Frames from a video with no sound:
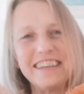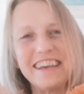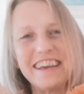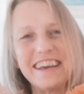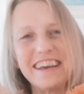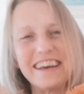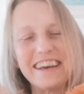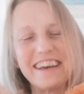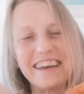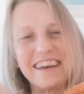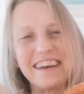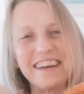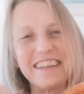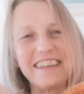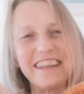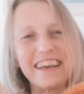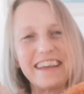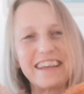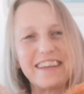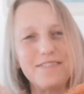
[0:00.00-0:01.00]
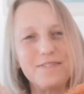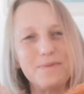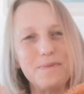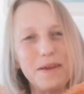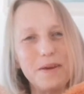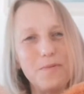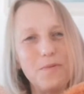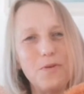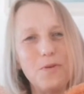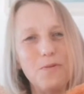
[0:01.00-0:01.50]
yeah, that gives
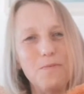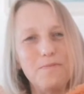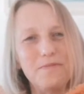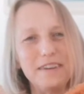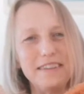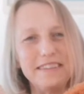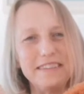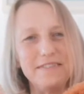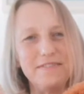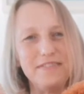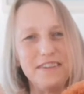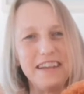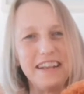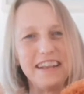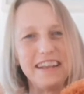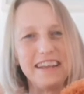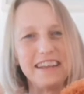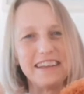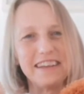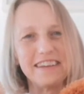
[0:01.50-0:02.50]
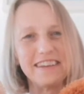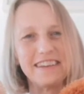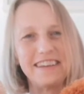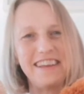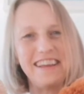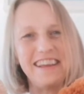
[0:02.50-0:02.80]
me a warm, fuzzy feeling.